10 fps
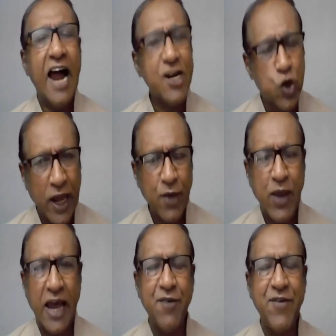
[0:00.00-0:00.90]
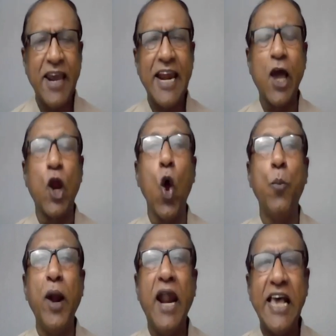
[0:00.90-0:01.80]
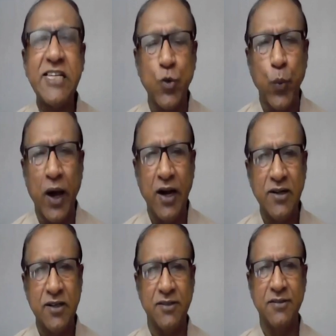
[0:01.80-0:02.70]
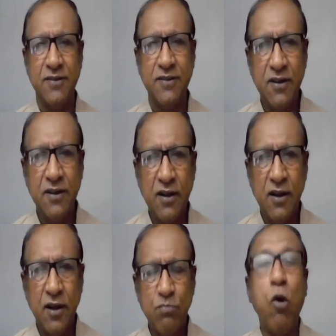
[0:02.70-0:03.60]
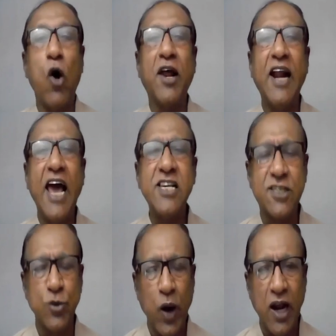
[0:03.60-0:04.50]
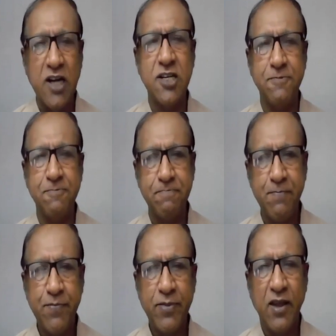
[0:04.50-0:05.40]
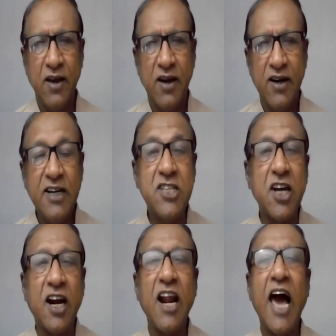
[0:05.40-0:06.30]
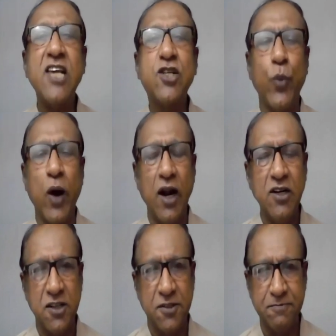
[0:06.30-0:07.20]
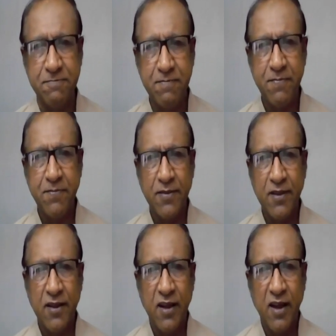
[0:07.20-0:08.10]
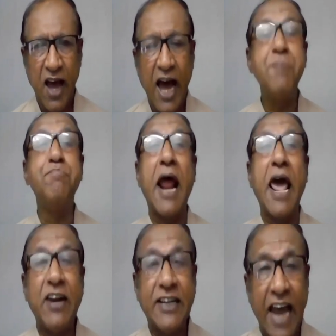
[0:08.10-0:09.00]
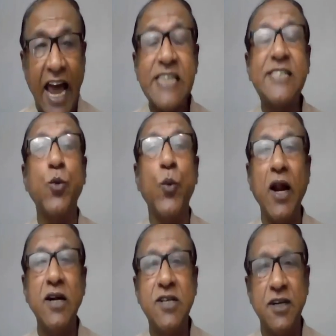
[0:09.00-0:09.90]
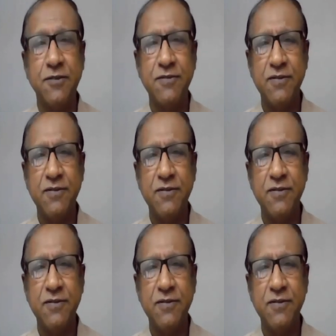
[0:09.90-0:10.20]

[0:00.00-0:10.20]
And today we are living in a globalized world, modernized world, digitalized world, and privatized world,